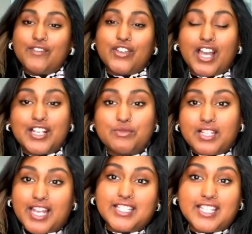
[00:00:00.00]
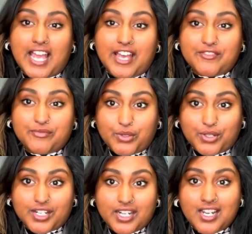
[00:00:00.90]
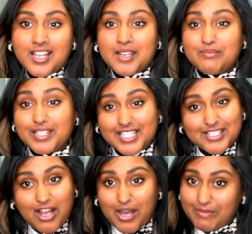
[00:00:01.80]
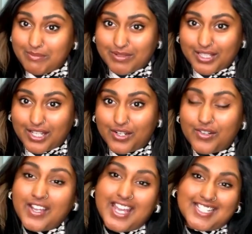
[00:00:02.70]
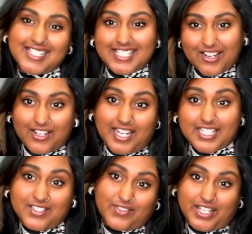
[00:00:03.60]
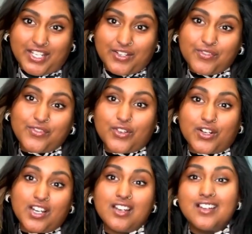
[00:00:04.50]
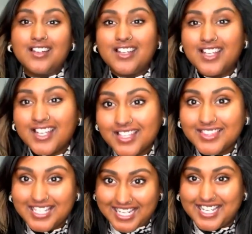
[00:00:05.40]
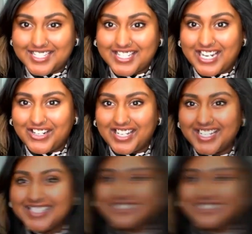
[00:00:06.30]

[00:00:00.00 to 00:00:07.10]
If you guys would like to have more, please comment below and see our next video for the next era.